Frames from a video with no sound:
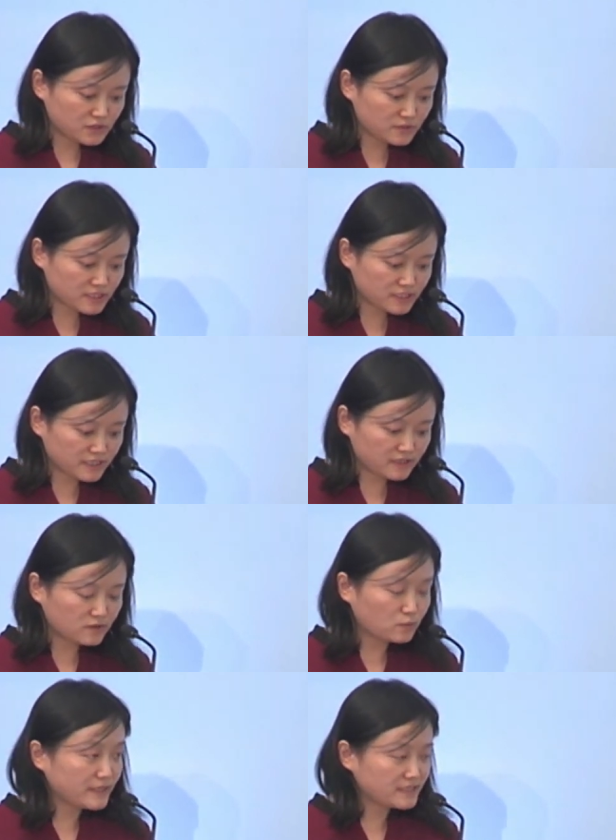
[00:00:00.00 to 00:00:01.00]
to
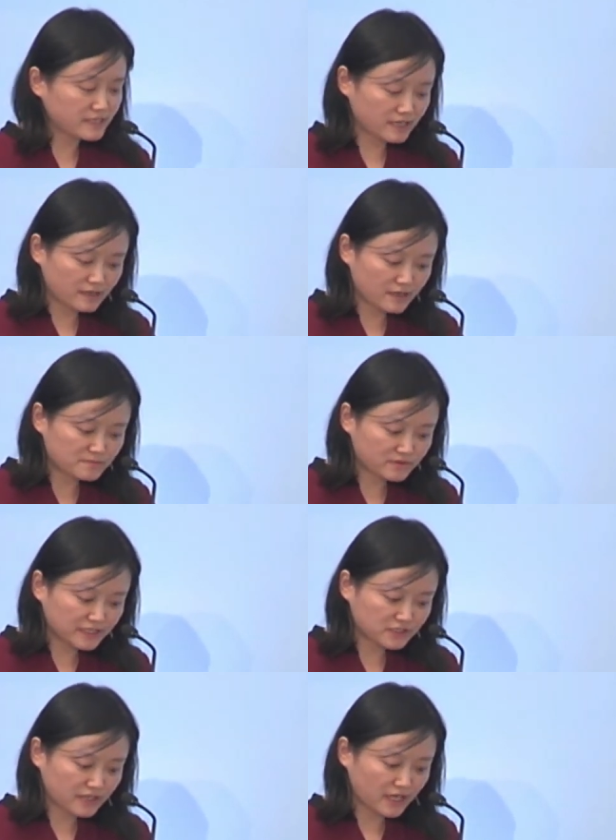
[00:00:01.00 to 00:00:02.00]
stick with the
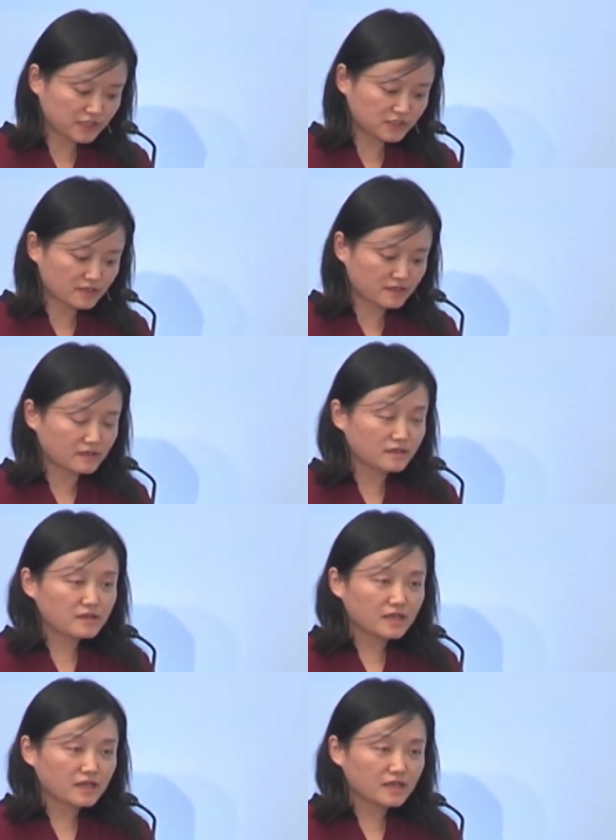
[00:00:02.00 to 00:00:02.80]
appreciation,